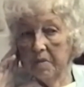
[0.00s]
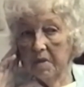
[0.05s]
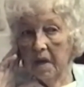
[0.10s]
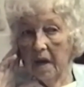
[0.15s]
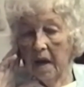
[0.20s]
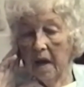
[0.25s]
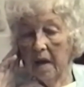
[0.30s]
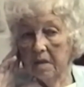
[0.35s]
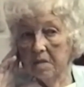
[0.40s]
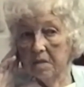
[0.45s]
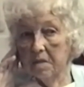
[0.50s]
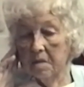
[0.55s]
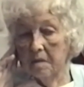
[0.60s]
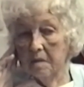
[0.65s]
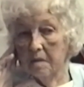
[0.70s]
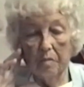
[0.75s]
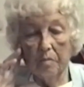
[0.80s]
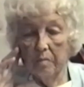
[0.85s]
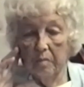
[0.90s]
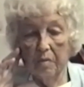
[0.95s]
out.
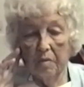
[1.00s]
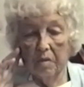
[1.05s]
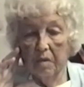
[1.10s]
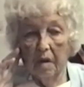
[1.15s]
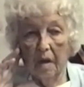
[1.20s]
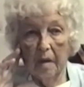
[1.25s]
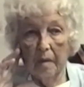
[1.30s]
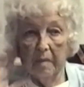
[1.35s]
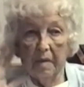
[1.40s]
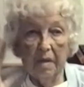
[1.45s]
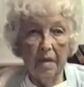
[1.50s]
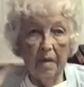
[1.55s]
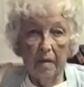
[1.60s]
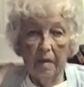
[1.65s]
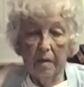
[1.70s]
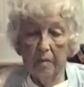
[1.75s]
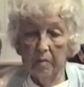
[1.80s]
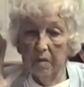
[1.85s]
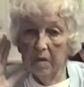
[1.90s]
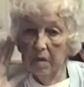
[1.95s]
He wouldn't
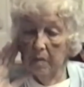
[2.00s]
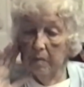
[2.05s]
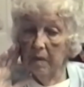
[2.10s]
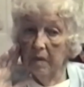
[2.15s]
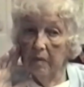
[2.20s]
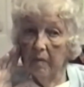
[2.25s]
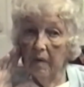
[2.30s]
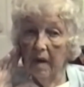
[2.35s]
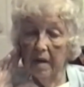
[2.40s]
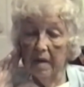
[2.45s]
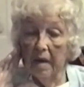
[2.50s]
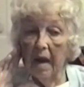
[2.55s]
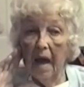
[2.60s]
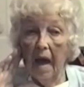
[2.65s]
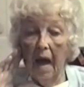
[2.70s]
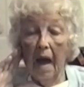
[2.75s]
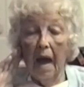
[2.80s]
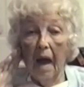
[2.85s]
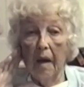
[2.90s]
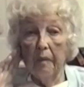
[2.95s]
have been right.
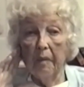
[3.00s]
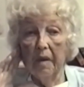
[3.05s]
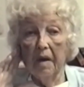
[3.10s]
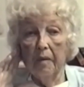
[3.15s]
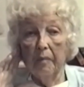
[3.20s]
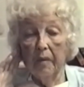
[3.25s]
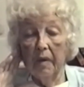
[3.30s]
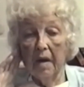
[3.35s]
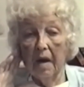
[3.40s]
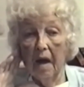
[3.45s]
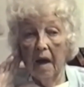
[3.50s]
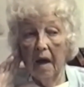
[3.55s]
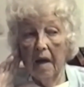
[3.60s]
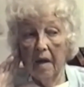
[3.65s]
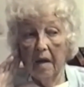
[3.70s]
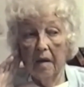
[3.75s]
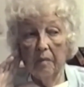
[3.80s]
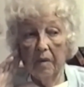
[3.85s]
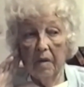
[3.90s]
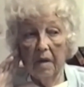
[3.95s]
When
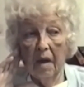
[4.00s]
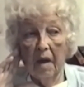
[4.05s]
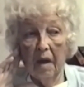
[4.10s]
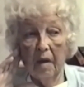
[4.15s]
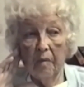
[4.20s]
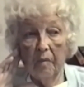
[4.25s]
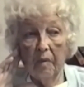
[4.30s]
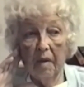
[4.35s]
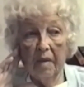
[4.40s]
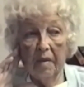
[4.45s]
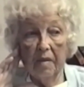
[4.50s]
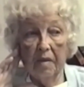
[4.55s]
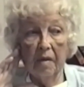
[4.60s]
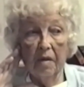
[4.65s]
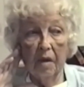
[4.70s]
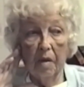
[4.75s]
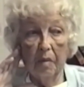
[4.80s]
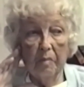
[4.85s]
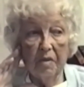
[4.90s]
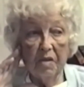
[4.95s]
I read the
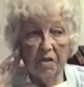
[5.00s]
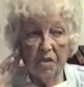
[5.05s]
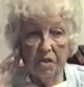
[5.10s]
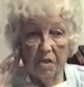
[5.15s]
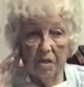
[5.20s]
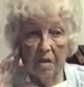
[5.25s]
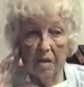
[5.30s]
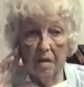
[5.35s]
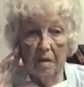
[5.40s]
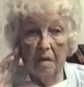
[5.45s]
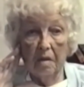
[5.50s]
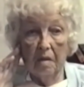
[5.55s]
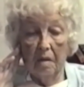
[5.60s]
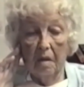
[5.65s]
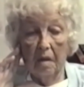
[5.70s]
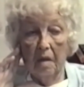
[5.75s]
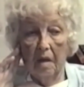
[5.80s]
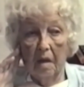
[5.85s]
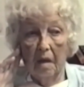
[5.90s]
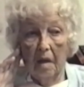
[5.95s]
commission,
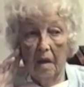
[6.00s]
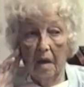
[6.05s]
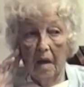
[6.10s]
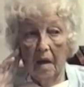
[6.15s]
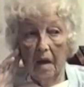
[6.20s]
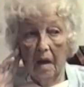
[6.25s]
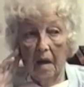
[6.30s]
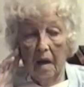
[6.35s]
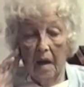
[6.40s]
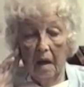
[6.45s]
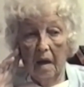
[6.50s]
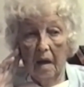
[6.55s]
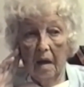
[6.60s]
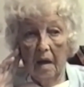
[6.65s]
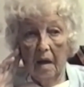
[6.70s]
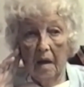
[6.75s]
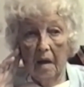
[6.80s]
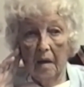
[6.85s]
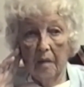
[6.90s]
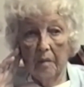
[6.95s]

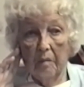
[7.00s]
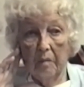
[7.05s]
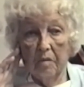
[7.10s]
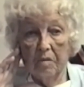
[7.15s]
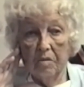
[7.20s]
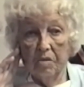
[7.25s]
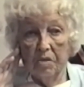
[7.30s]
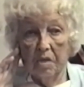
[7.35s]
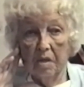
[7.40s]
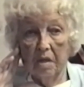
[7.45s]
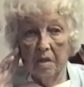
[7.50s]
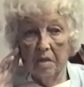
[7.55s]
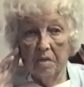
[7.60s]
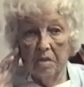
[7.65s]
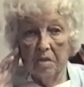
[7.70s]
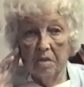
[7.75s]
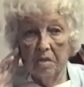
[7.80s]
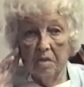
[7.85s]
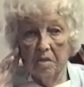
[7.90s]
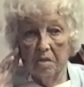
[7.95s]

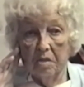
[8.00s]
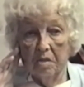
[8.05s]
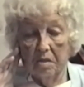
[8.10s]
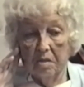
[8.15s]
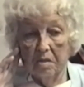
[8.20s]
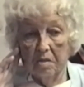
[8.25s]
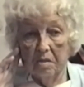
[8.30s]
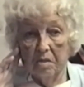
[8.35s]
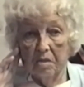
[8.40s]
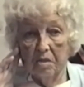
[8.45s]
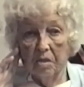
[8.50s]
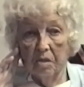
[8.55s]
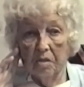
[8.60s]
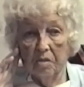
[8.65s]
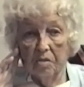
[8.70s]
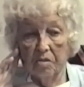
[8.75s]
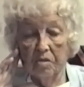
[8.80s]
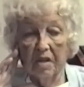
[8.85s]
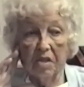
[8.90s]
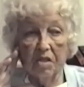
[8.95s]
and John
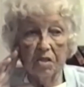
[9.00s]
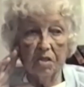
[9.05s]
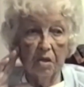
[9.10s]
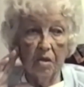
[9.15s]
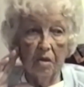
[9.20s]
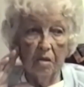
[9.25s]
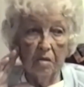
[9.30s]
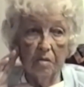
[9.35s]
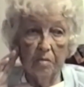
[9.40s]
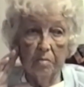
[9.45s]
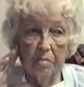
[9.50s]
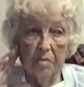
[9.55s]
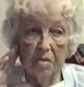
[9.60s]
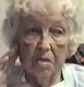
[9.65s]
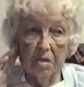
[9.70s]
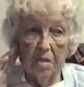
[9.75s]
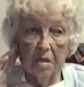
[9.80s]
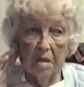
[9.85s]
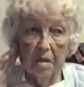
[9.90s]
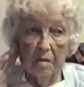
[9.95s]
Truscott was
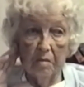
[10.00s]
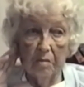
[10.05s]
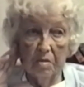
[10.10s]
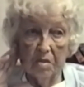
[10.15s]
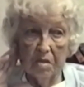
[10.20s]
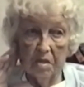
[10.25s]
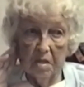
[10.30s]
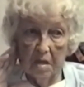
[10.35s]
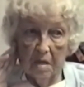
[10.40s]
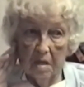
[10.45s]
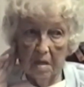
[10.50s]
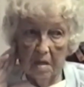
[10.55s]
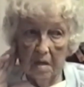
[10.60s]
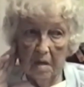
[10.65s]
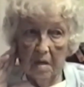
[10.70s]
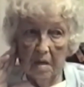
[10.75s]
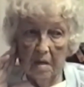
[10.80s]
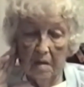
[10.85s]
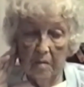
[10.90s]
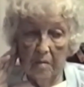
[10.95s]
the
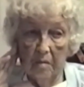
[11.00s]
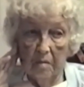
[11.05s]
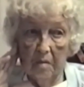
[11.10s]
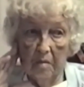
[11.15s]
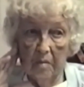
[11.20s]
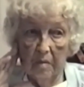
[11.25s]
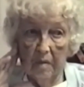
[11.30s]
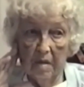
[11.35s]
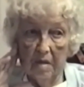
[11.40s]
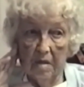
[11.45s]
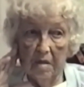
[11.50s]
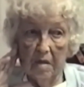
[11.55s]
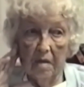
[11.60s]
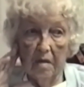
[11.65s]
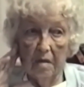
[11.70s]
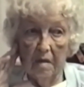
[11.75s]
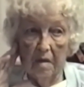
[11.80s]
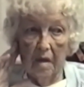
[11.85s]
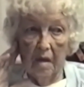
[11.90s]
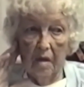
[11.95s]
one
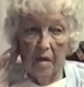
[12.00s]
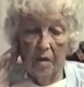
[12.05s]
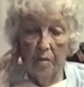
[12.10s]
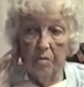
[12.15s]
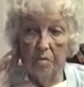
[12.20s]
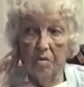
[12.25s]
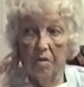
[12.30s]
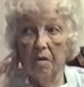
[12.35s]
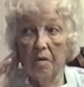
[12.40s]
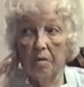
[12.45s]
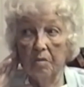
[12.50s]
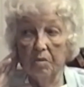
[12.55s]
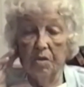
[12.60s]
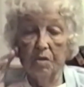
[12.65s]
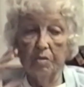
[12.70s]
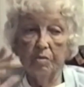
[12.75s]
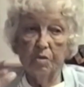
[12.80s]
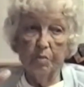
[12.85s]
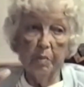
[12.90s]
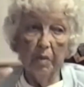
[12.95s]
who was
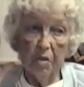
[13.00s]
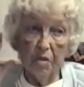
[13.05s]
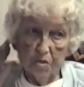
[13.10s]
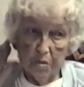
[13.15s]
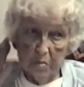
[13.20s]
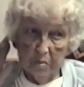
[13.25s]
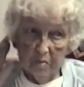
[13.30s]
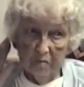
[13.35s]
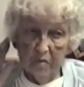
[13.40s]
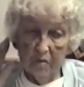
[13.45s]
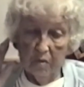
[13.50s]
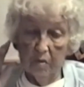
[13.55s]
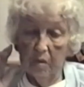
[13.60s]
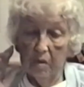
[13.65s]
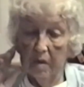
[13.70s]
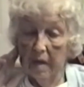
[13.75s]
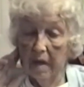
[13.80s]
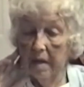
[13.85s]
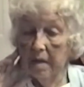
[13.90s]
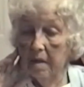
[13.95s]
responsible for all
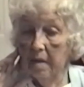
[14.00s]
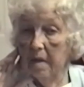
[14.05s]
that,